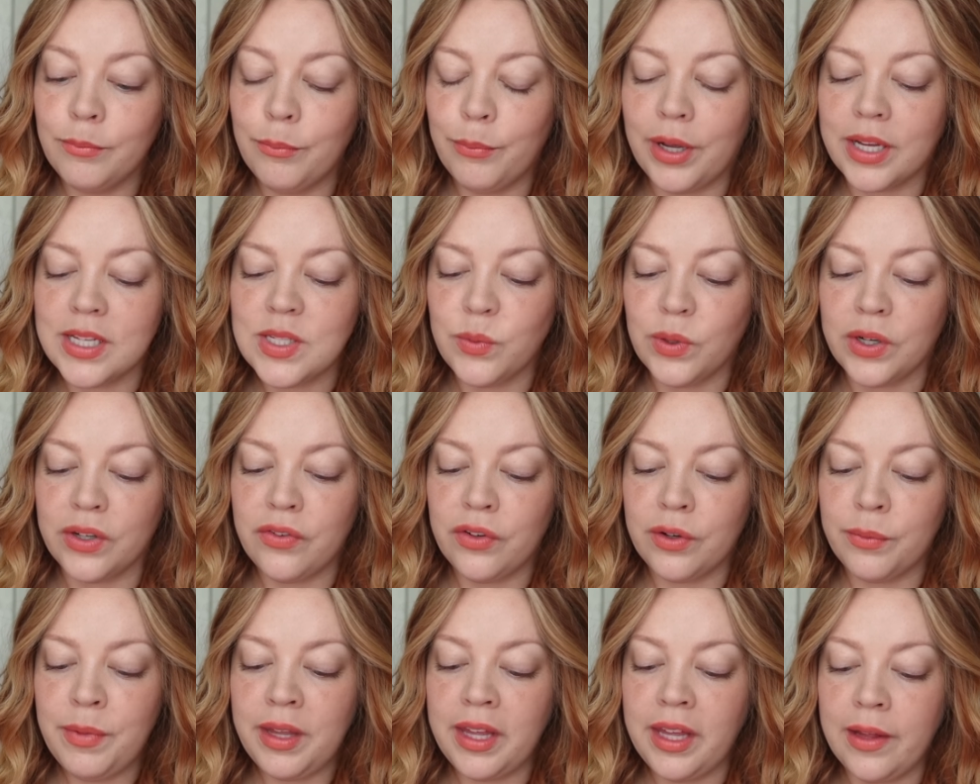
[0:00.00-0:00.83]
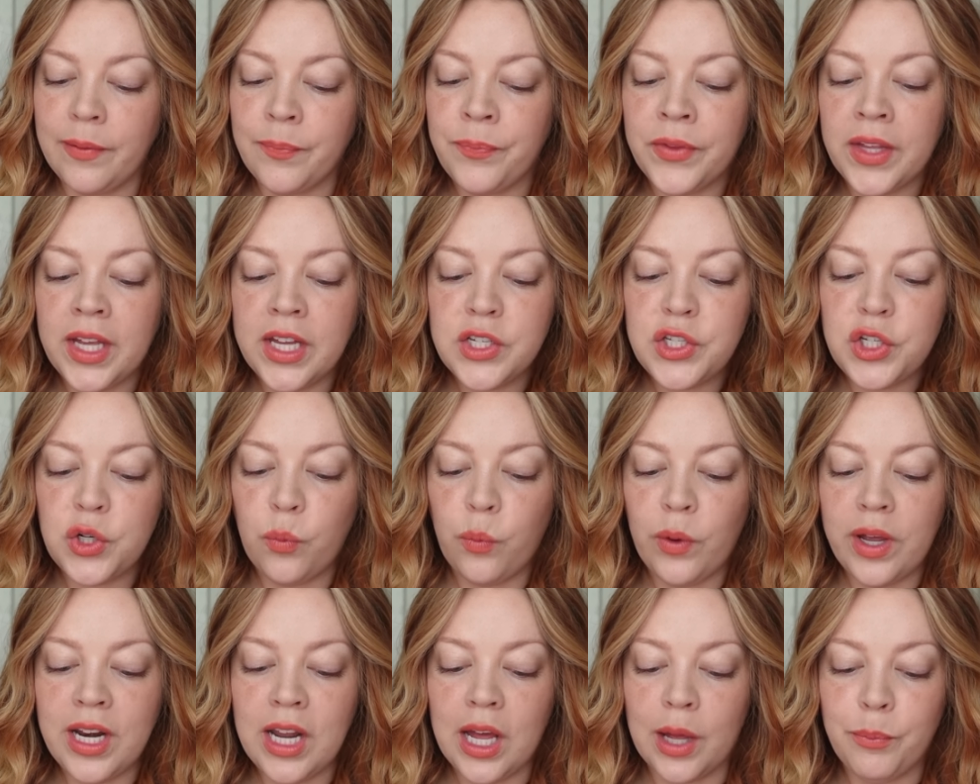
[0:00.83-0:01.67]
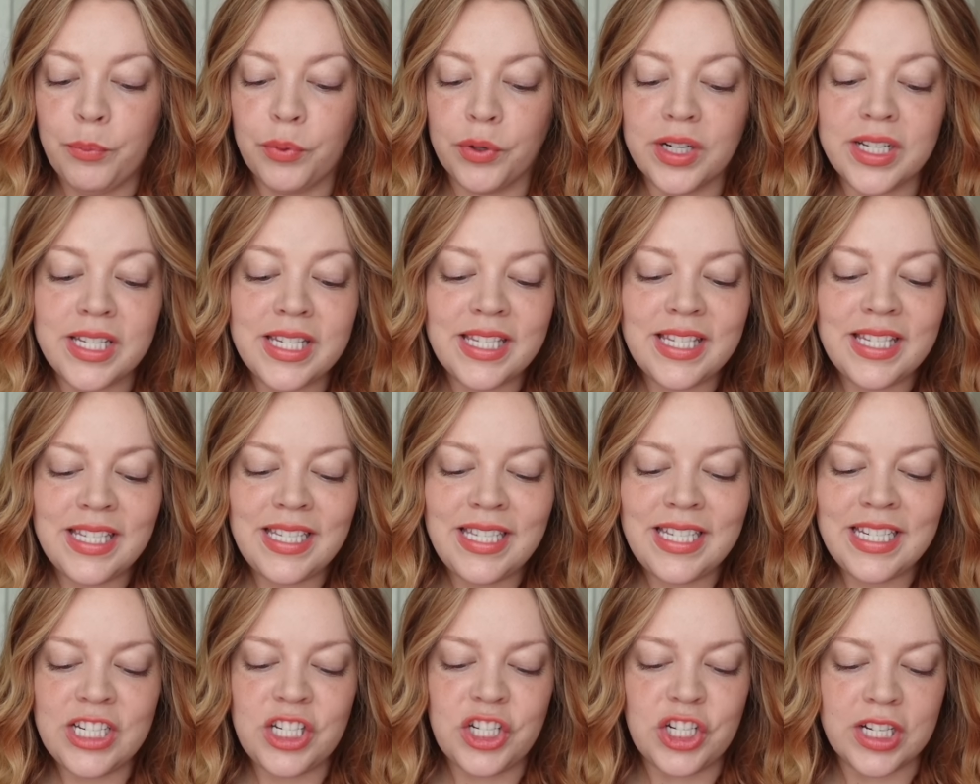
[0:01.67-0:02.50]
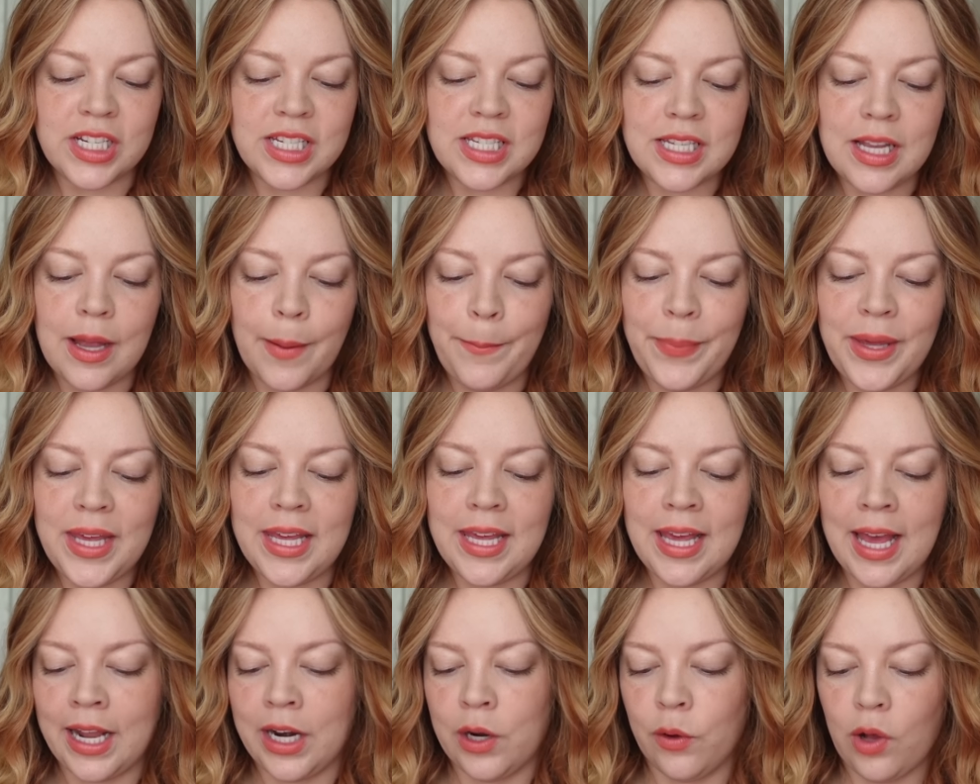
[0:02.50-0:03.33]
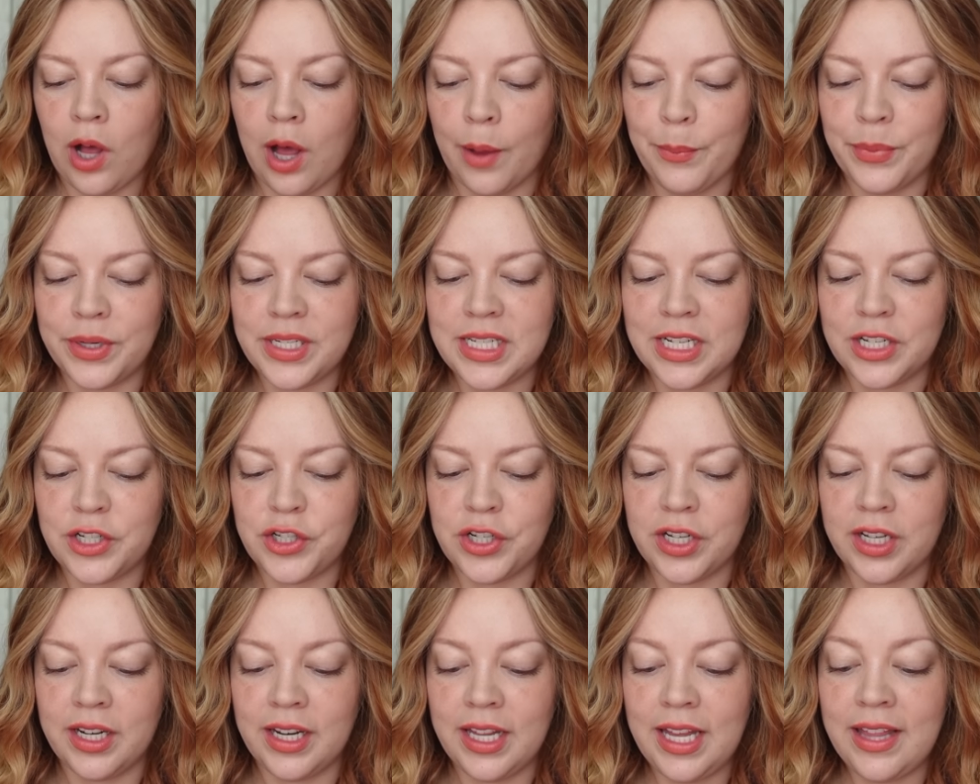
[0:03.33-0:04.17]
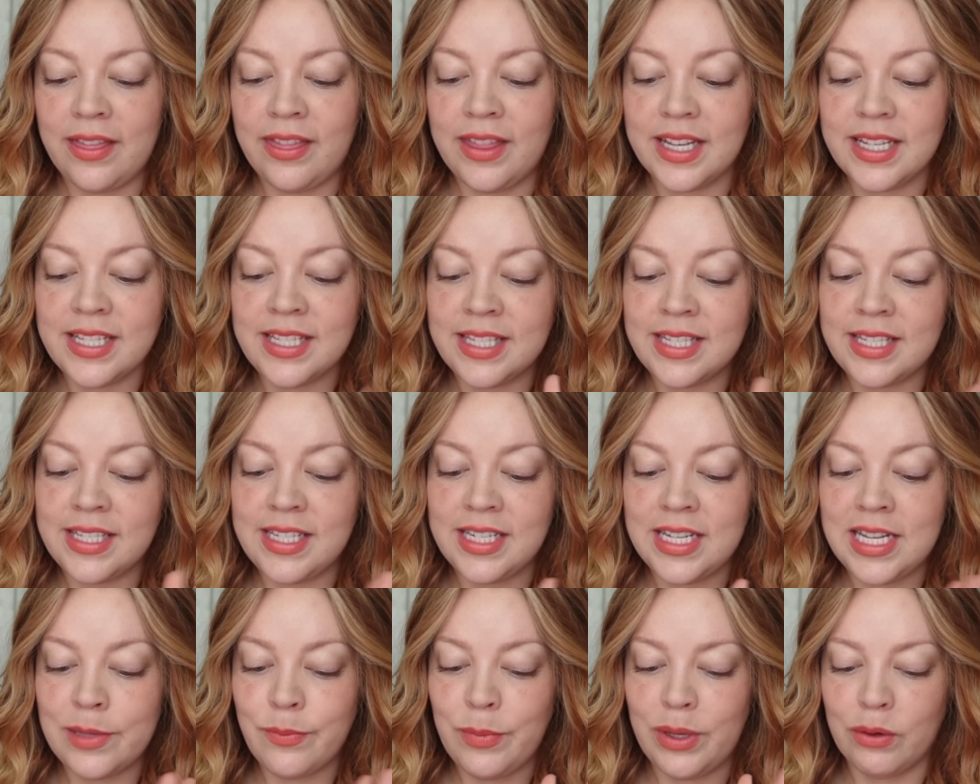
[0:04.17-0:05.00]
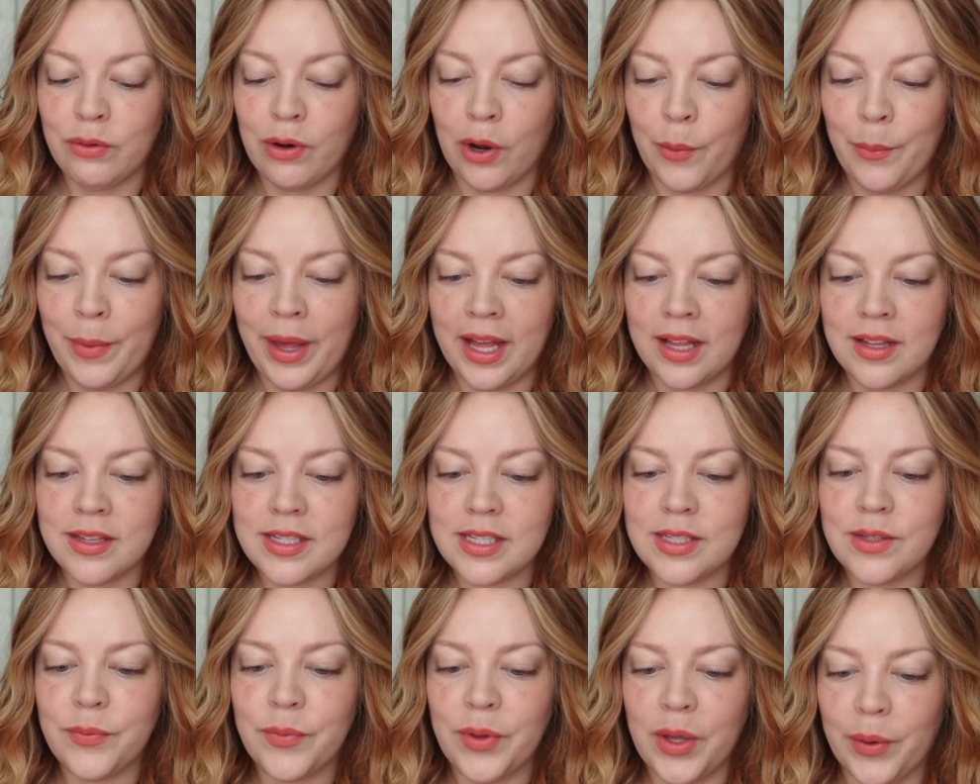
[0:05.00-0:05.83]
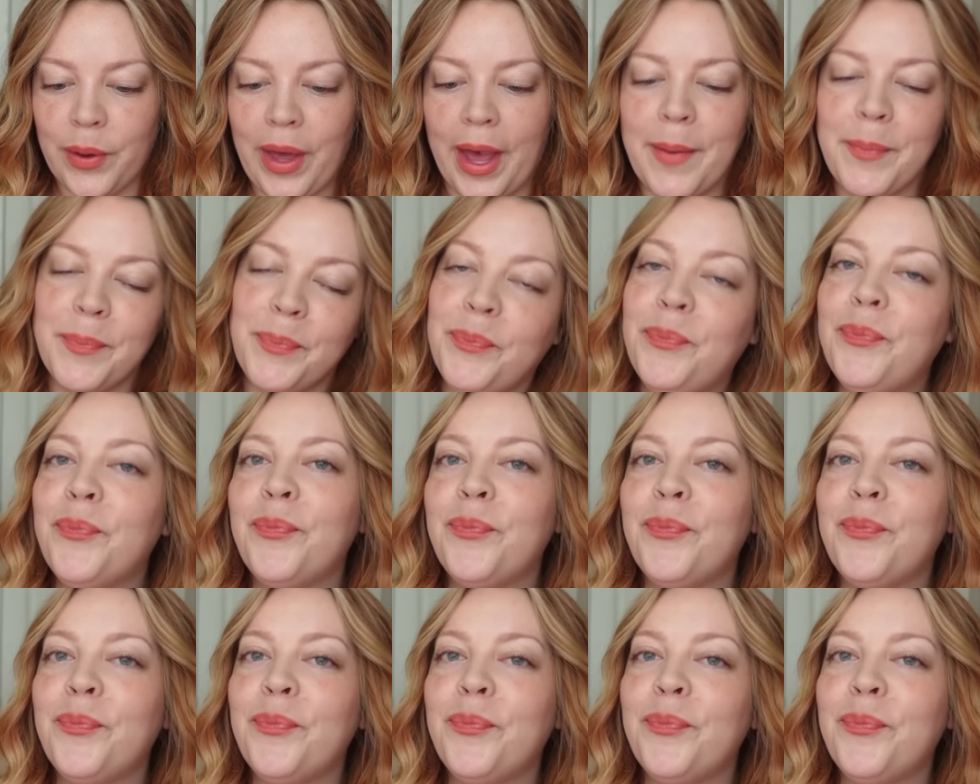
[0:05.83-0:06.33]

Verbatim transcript: buzzword for me, to win a prestigious piano competition in this steamy romance. Okay,